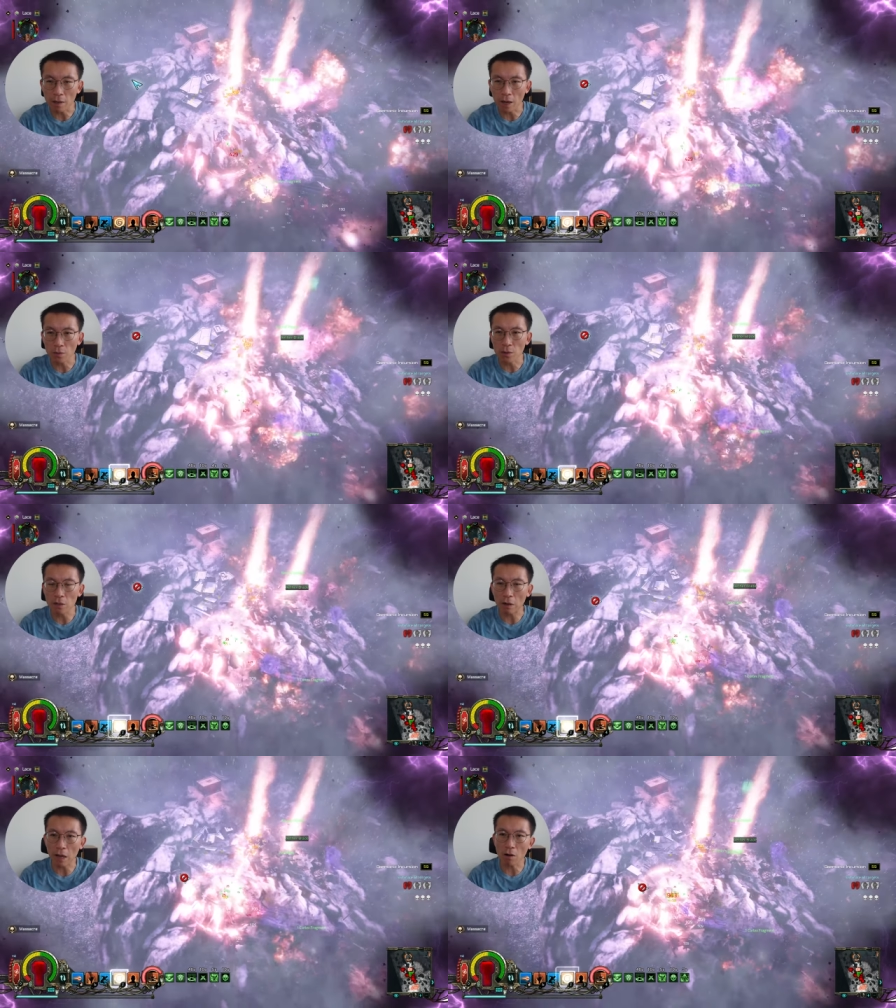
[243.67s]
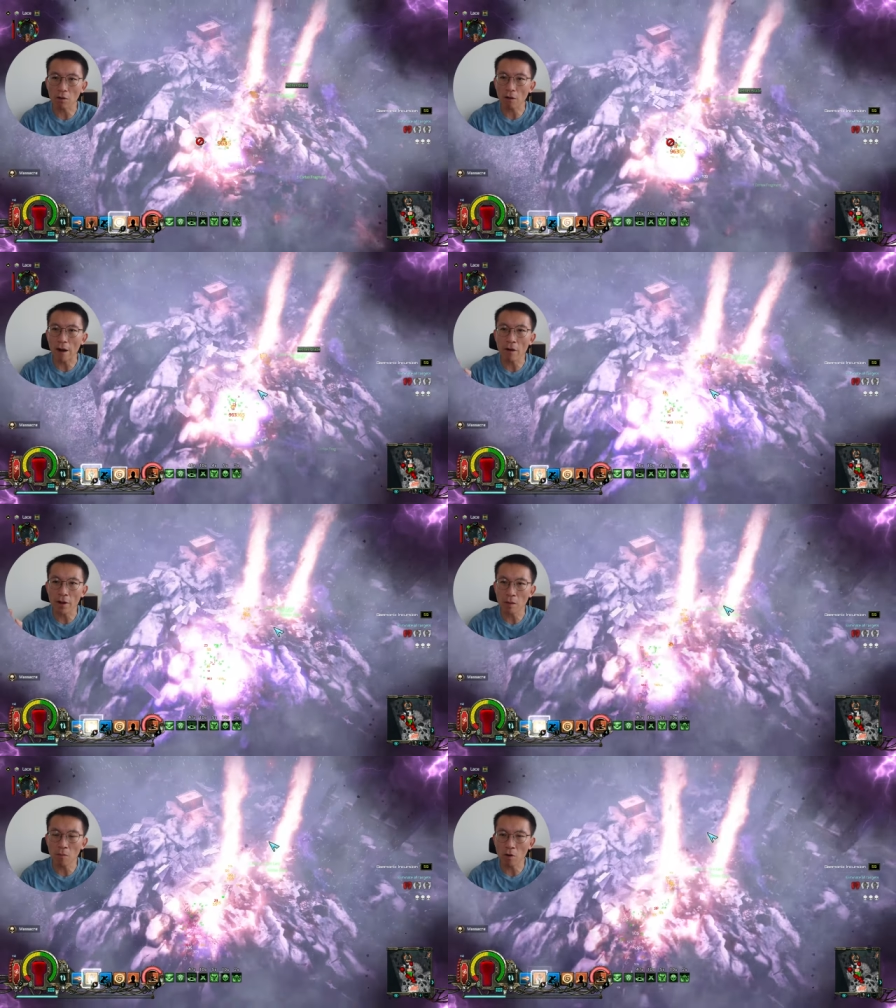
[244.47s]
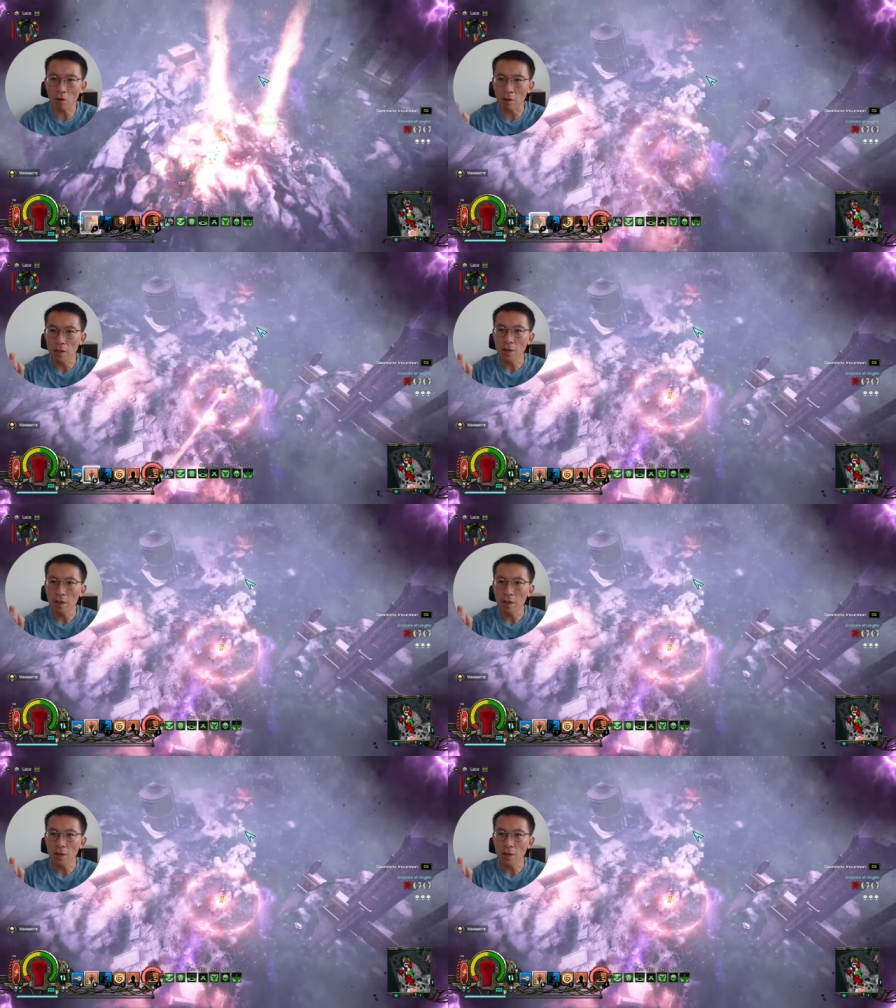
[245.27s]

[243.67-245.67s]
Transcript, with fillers: I don't need to click on the ground anymore.